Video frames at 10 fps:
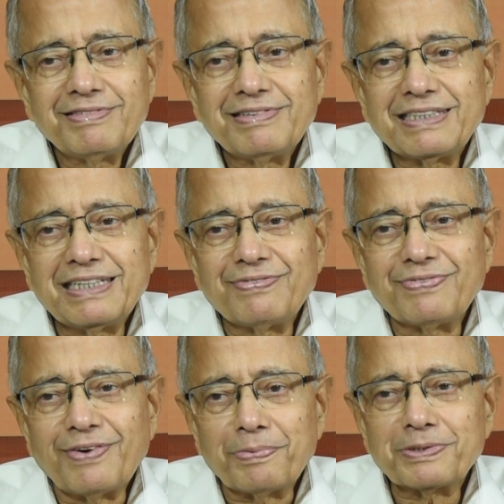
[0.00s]
See,
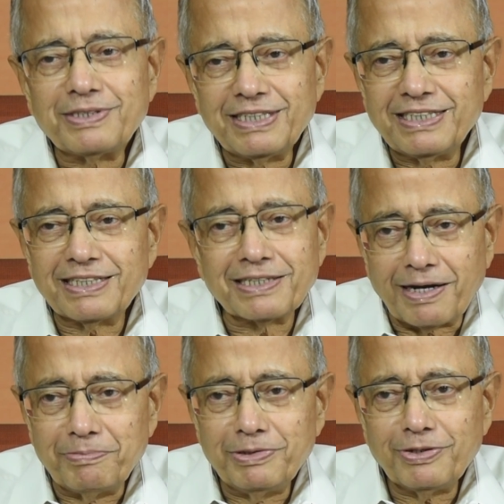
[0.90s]
if opportunity does
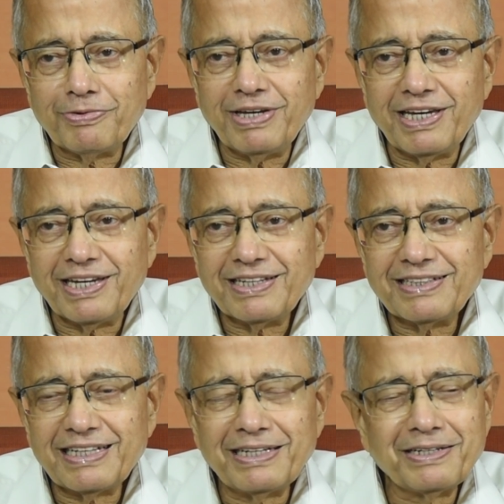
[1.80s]
come in your way,
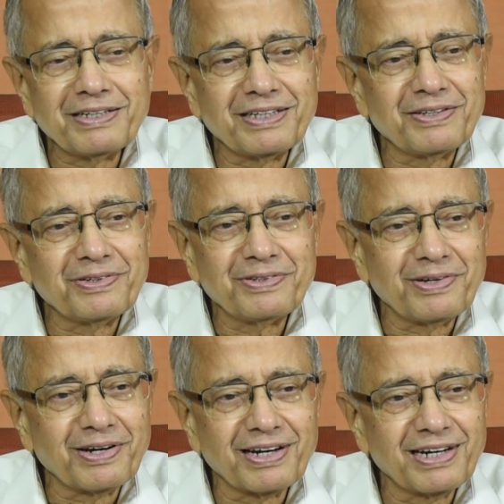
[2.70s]
then you
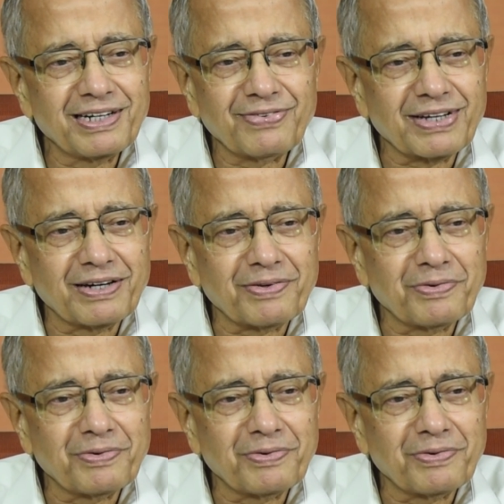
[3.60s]
are difficult.